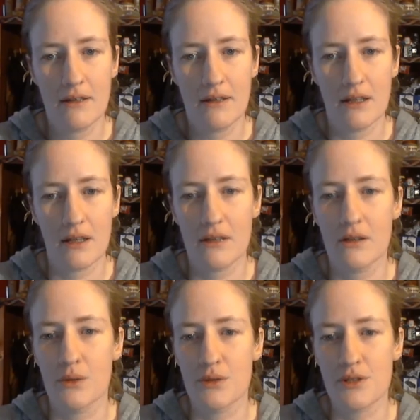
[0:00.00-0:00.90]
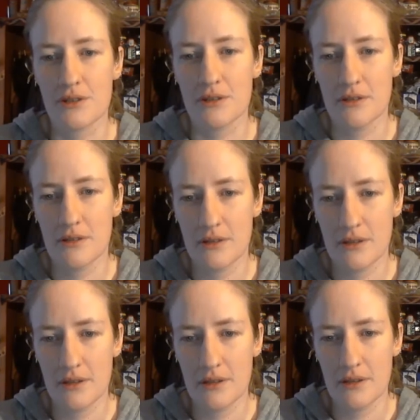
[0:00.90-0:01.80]
a lot closer.
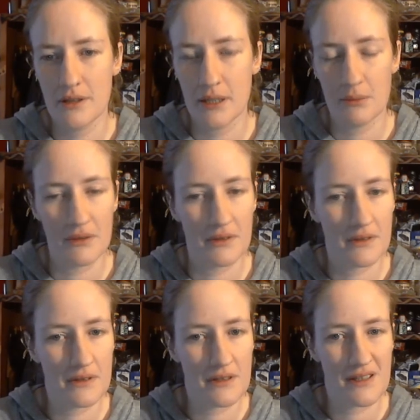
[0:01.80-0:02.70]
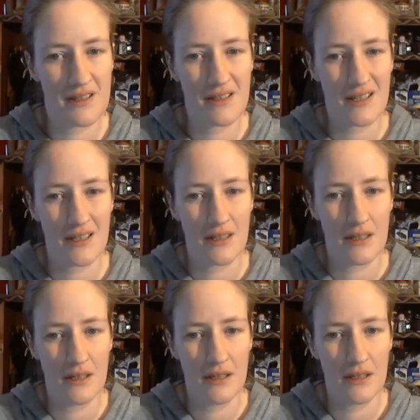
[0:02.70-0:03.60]
You're able to see,
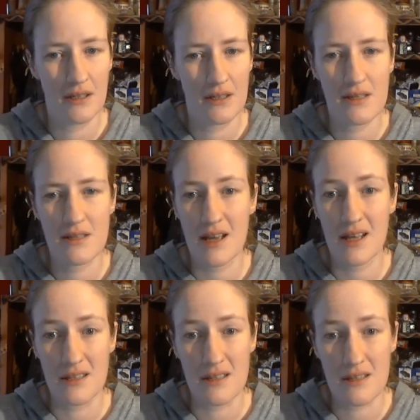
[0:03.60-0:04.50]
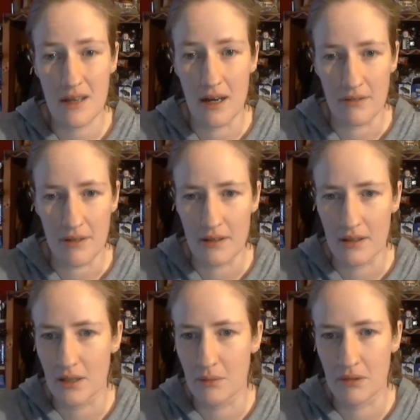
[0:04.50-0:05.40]
sense everything
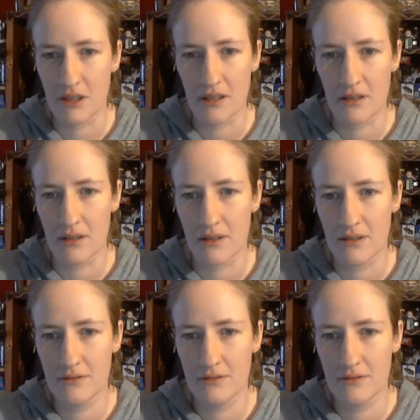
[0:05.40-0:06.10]
completely